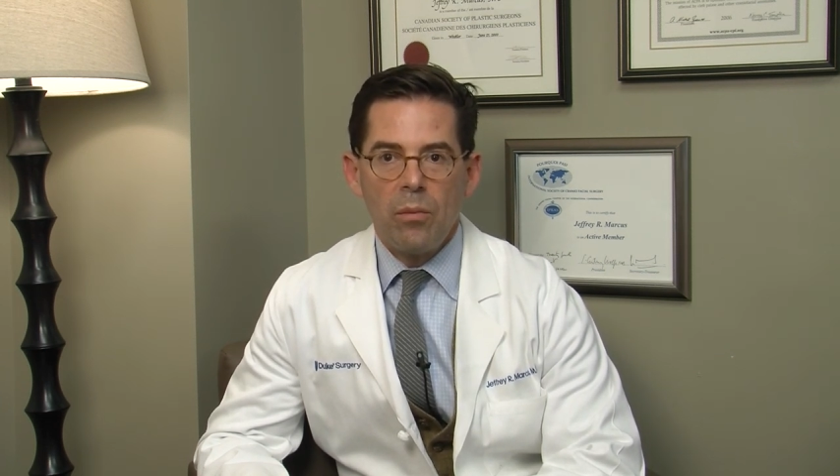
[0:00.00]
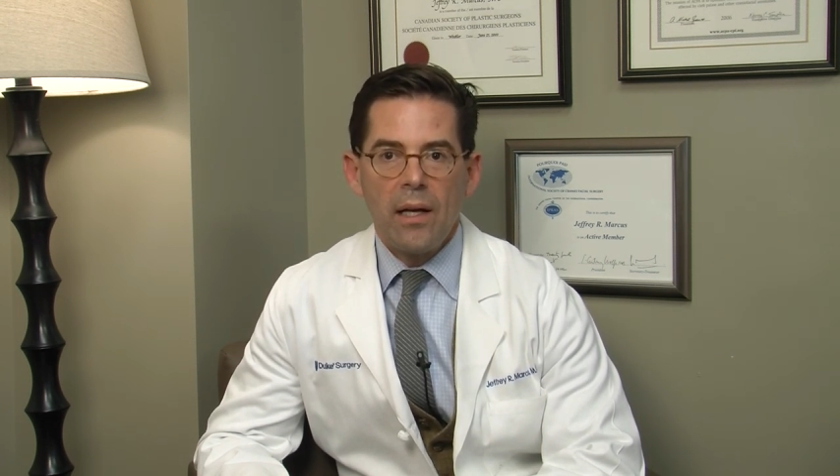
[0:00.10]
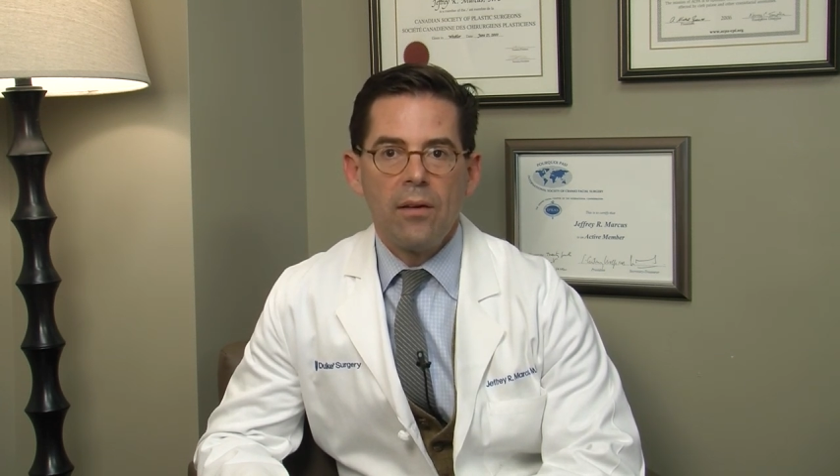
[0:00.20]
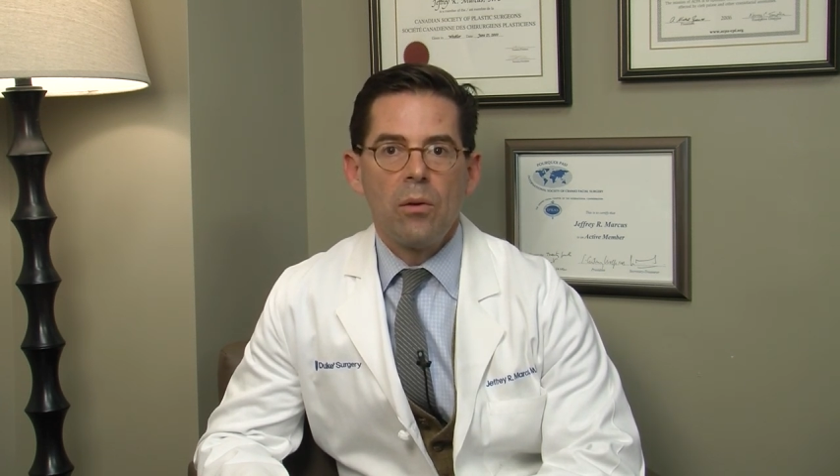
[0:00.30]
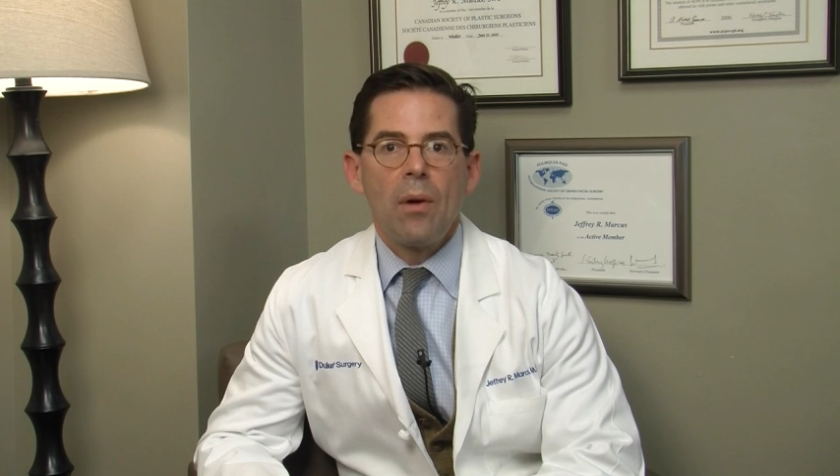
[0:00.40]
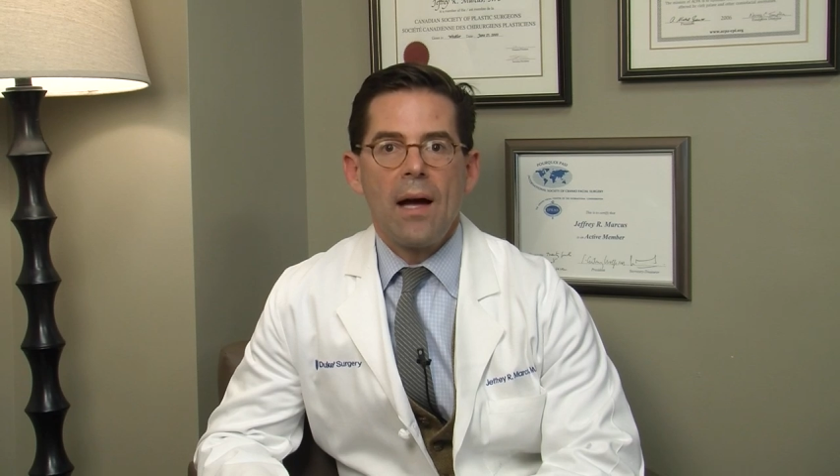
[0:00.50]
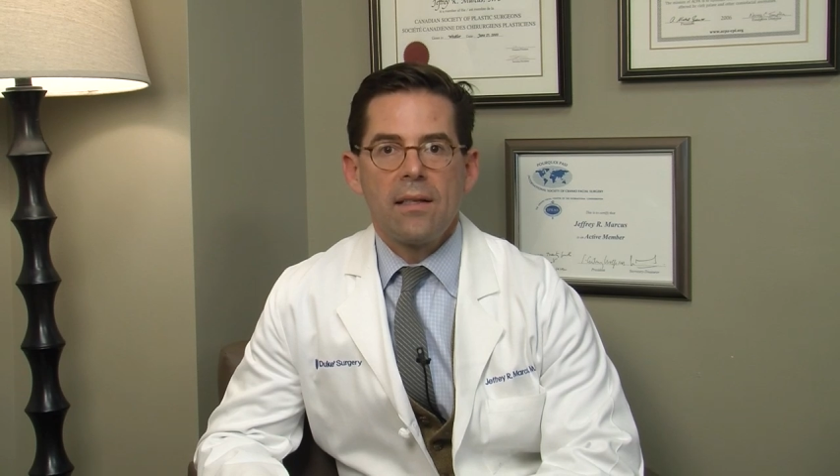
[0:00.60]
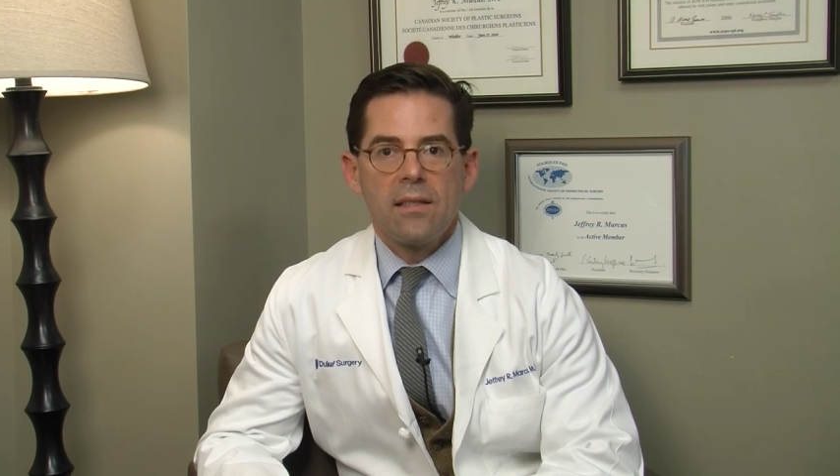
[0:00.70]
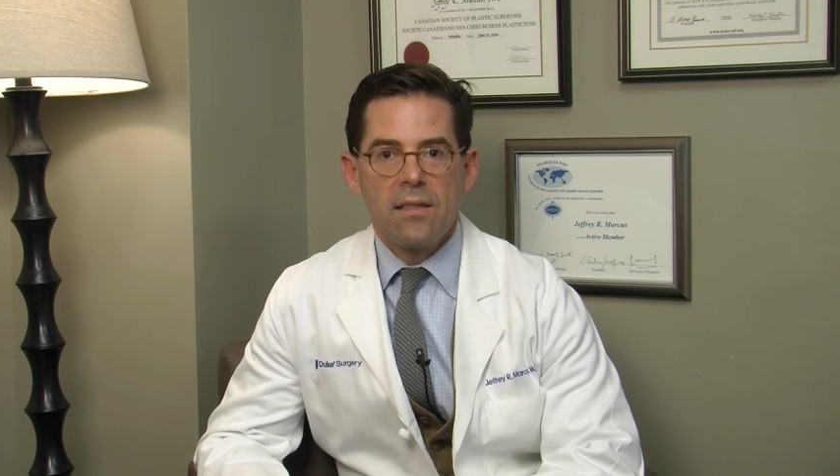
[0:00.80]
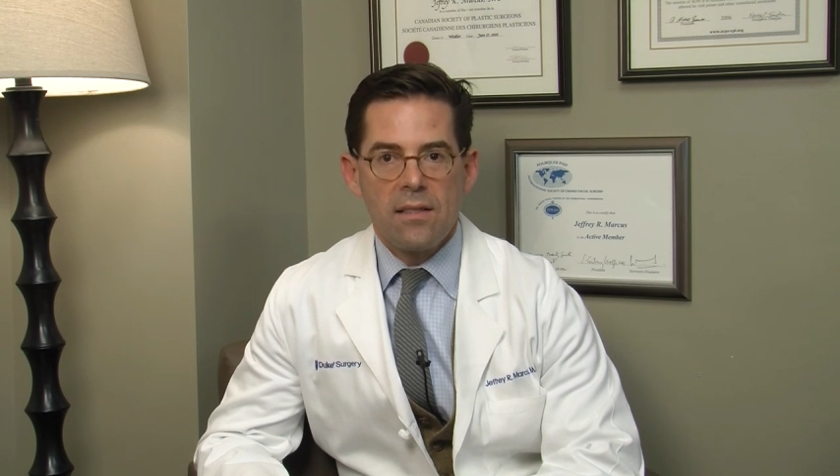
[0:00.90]
by giving
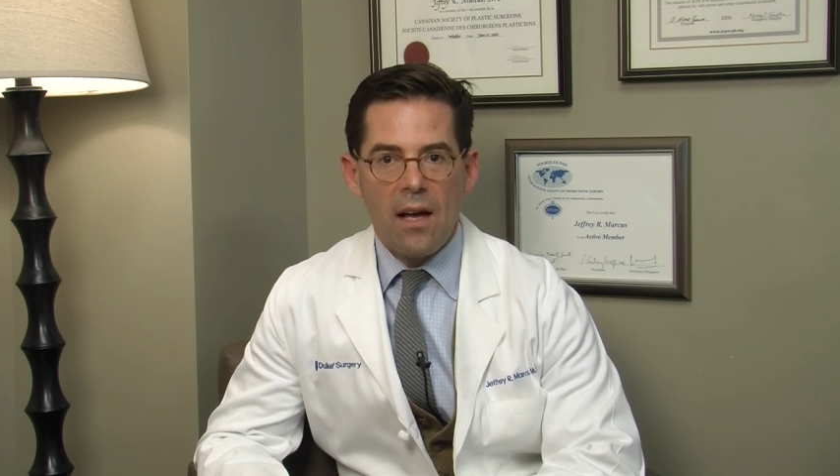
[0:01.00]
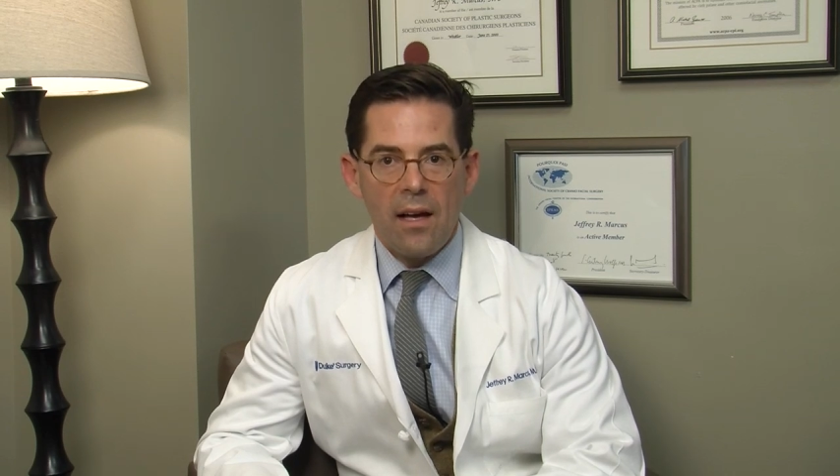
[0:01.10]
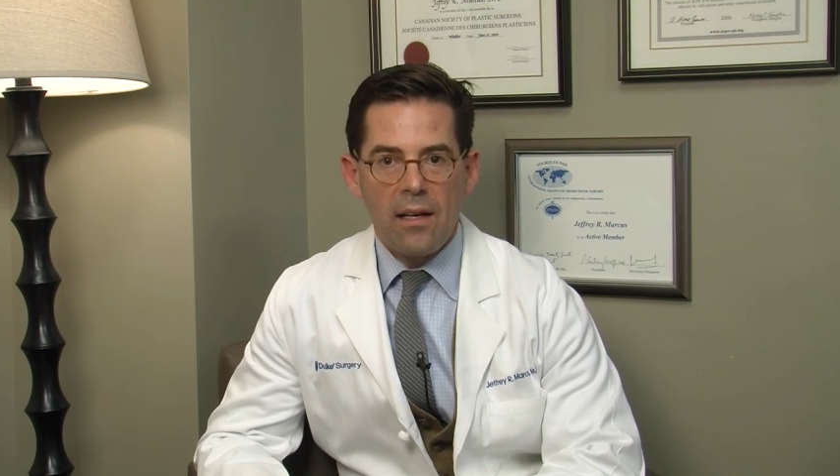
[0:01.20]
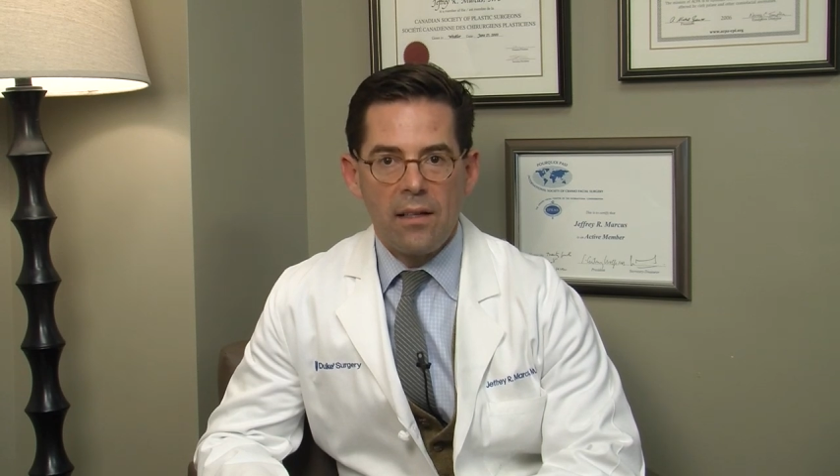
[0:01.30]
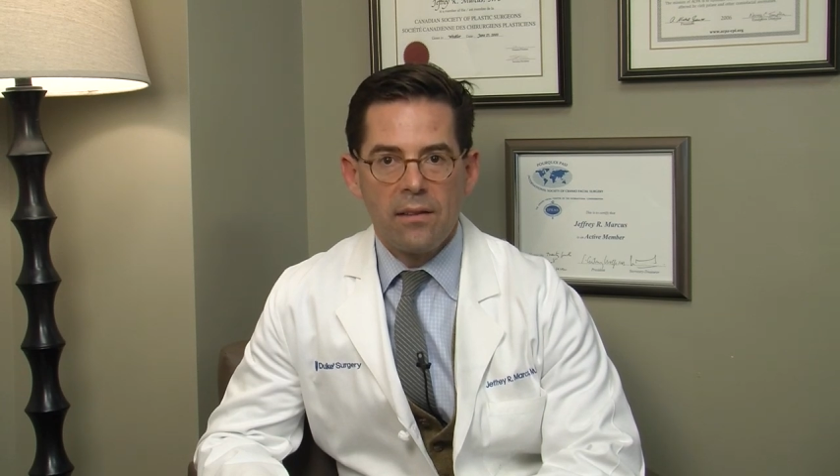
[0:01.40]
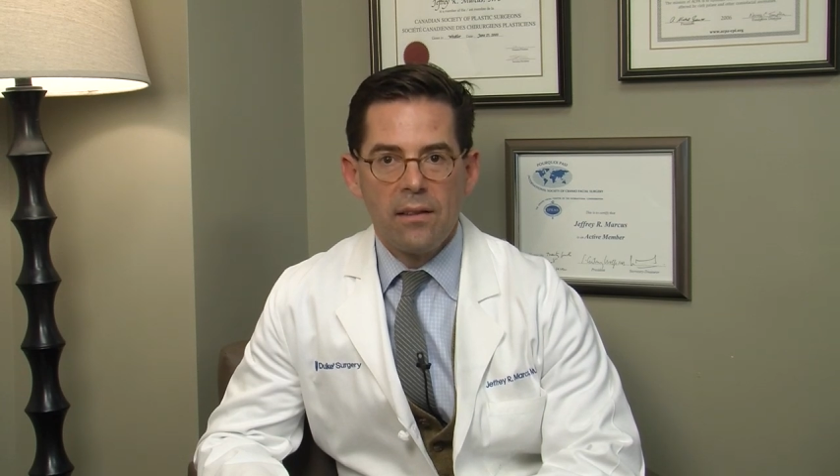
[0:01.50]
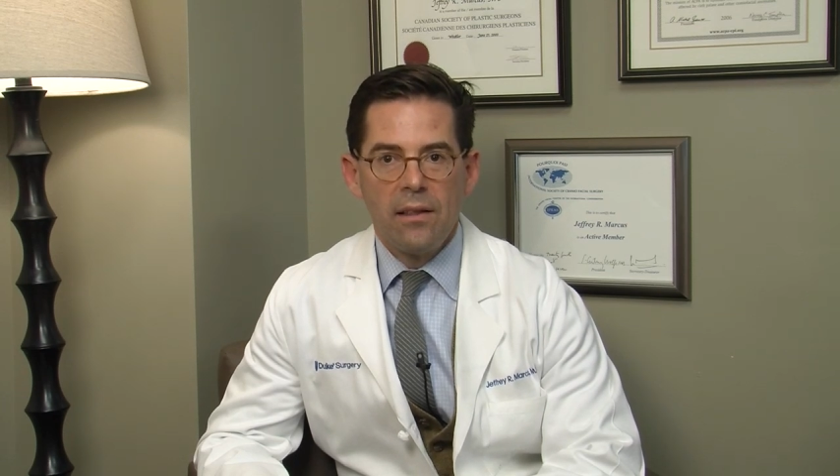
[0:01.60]
back to society